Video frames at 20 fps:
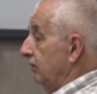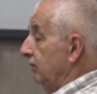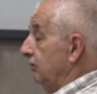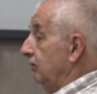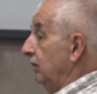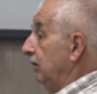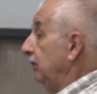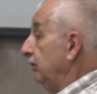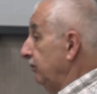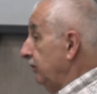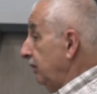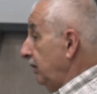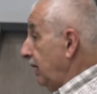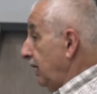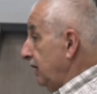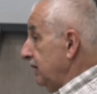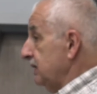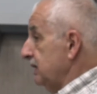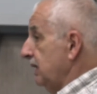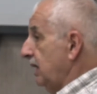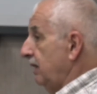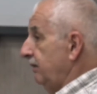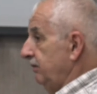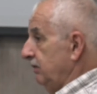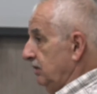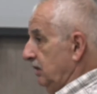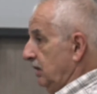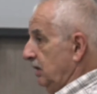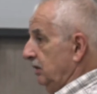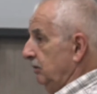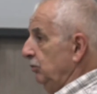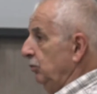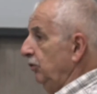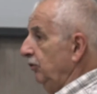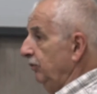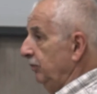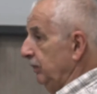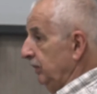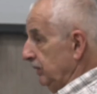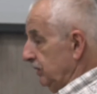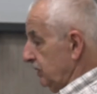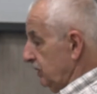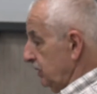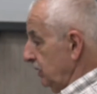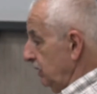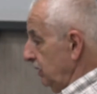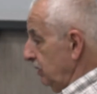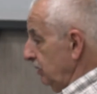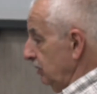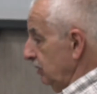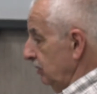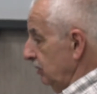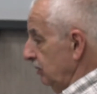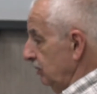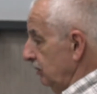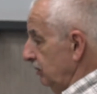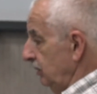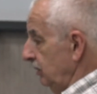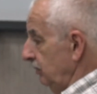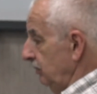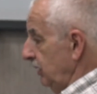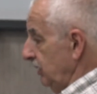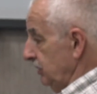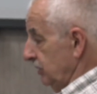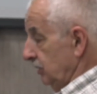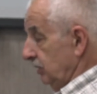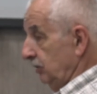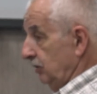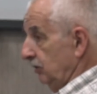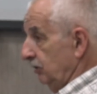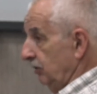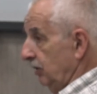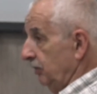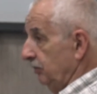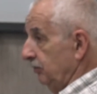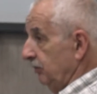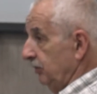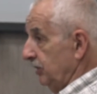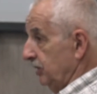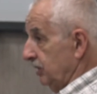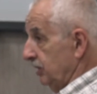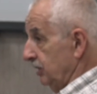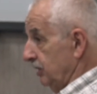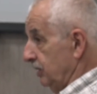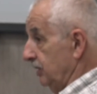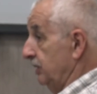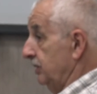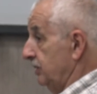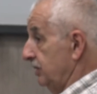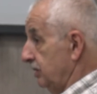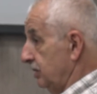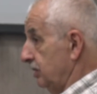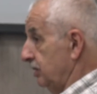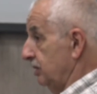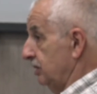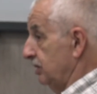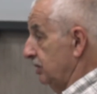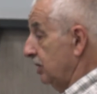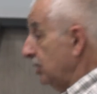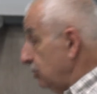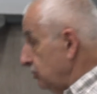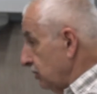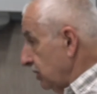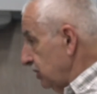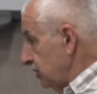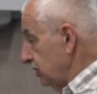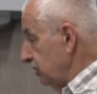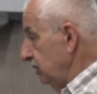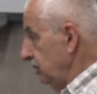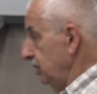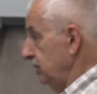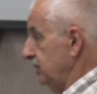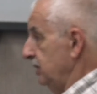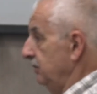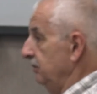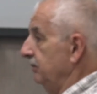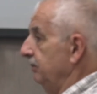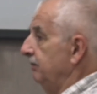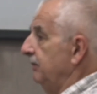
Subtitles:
one of the last avant-garde movements in the US and Europe, which is situationism.